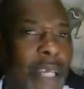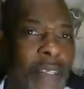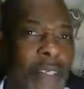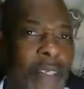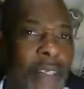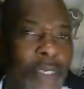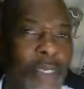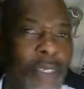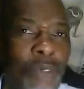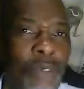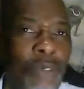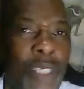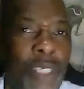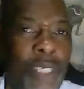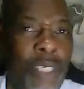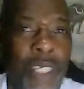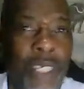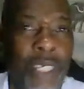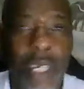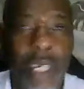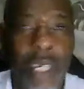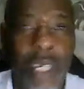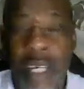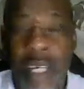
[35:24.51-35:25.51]
times I
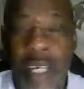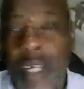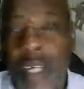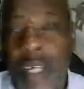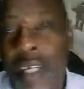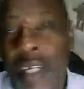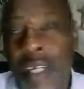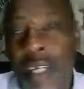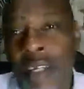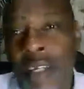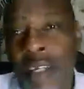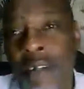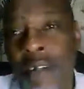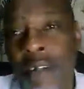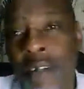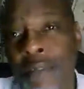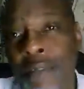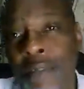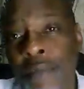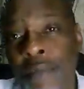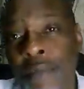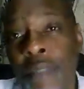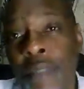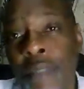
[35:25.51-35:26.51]
walk back and forth
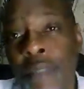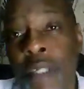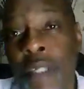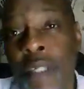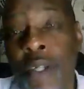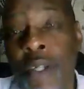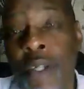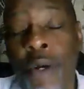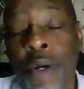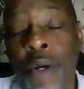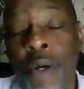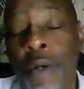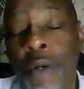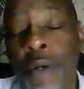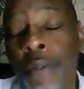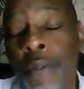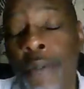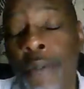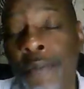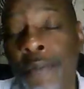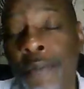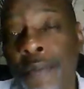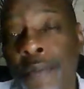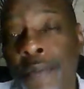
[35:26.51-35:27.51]
up
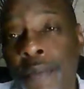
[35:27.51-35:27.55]
and down